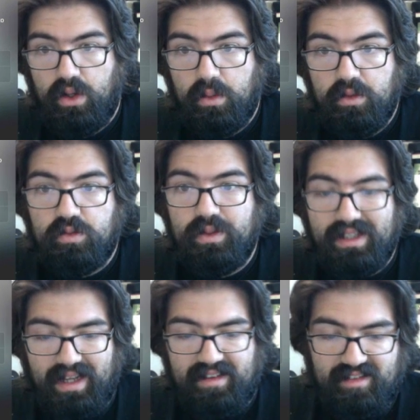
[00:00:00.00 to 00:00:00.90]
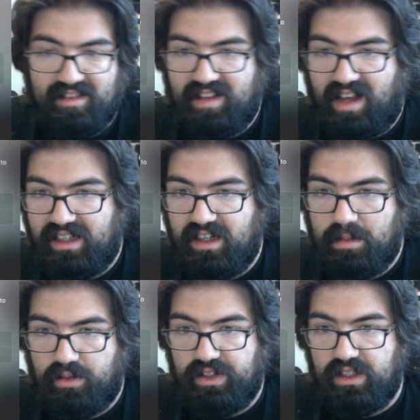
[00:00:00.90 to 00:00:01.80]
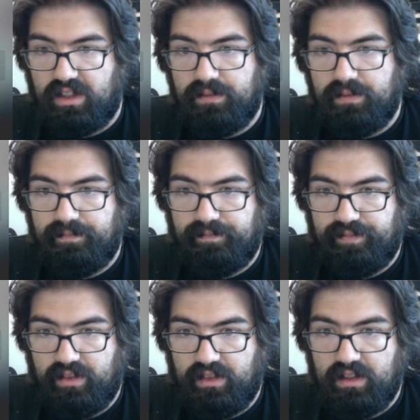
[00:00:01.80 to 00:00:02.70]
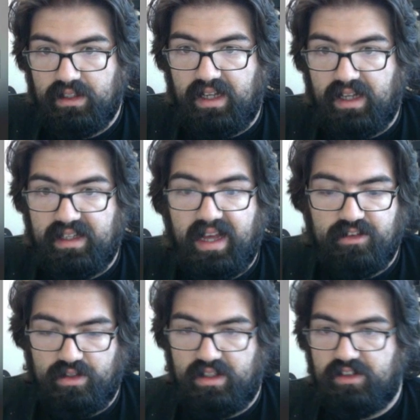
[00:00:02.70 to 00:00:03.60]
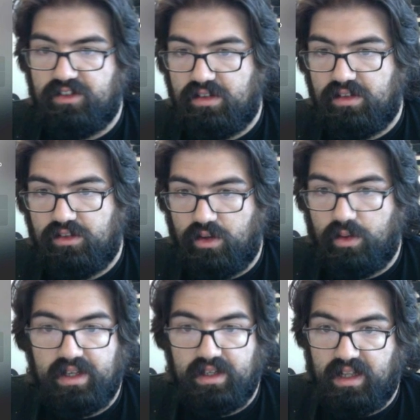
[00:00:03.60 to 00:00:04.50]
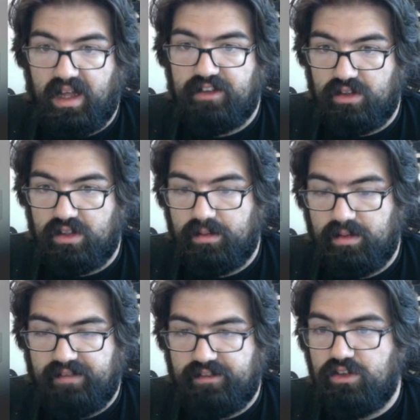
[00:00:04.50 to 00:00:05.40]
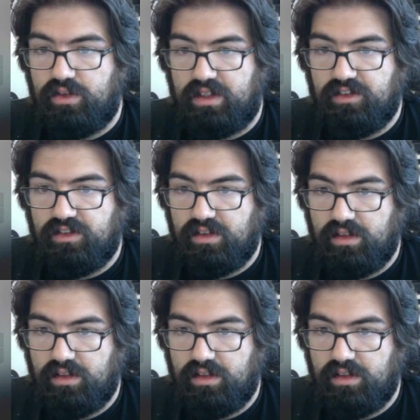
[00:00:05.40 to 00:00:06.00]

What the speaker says: What's really nice is I can come over here and I can enter this. So in class, you're going to have to do this.